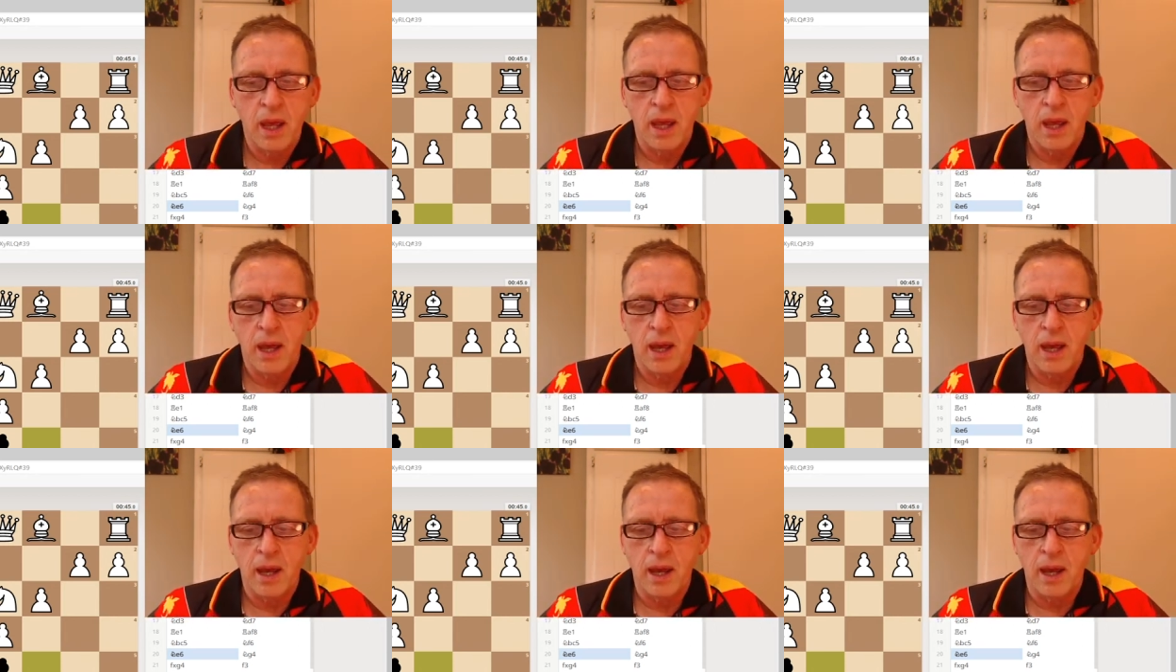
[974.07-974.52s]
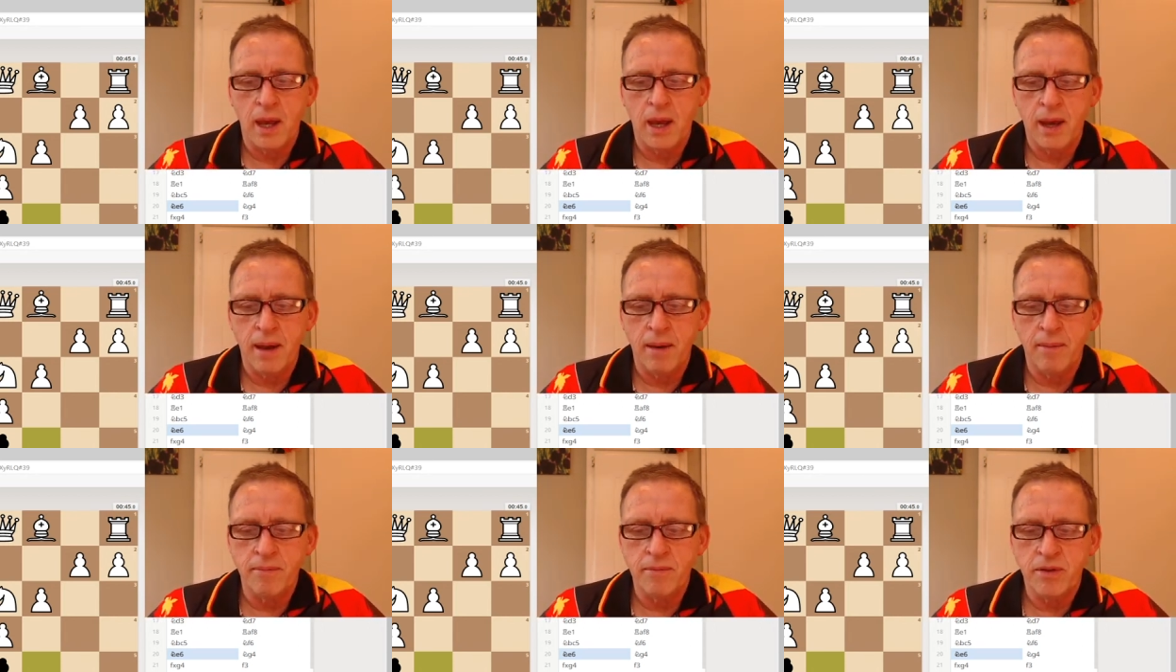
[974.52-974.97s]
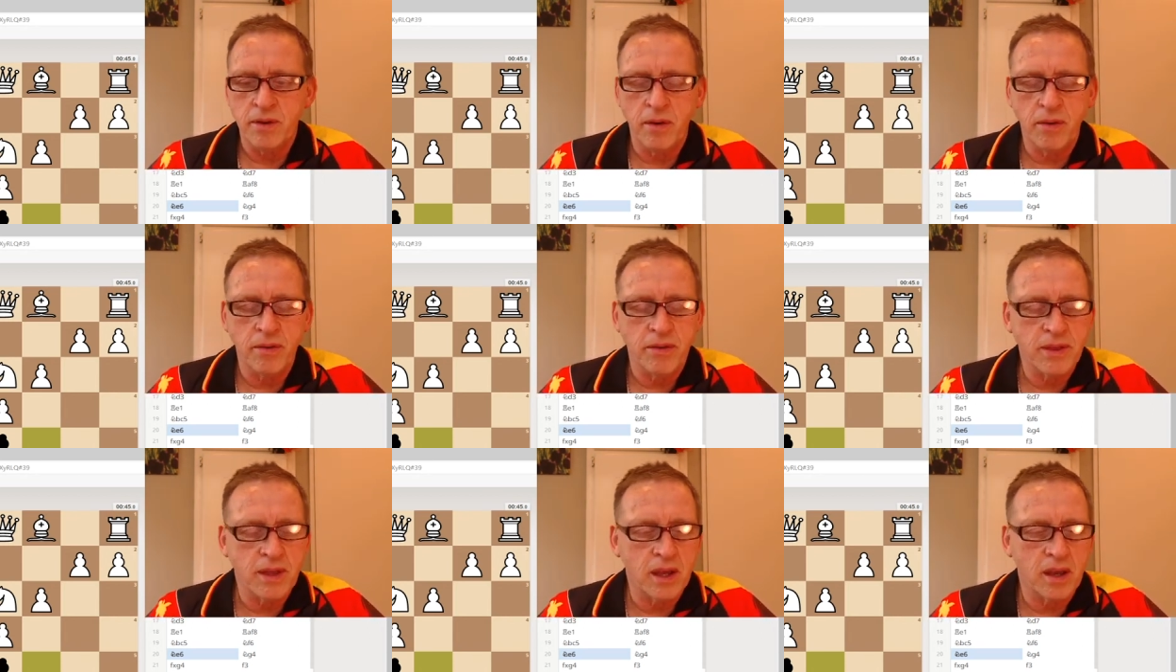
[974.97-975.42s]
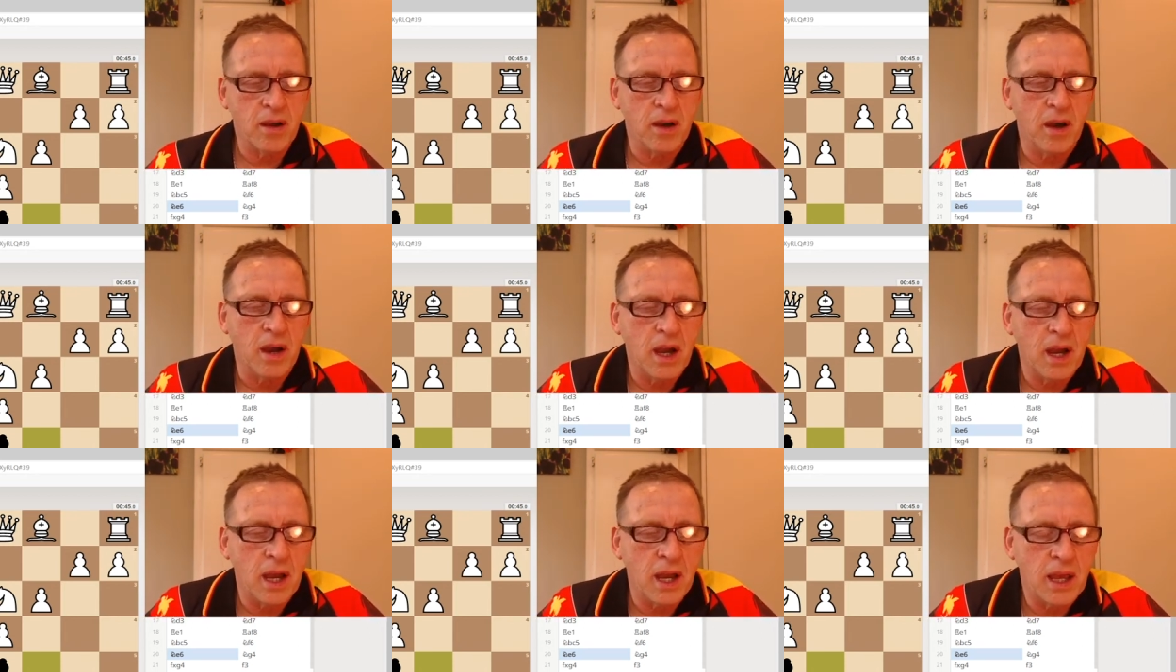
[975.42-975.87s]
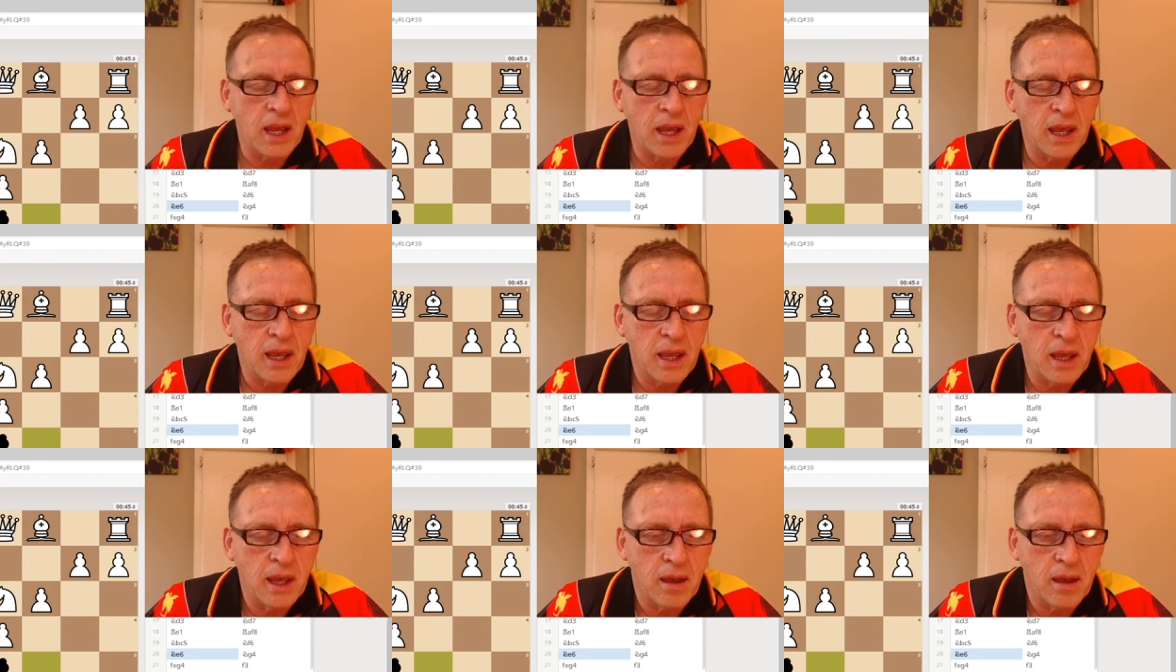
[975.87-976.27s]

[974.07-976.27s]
Do you think I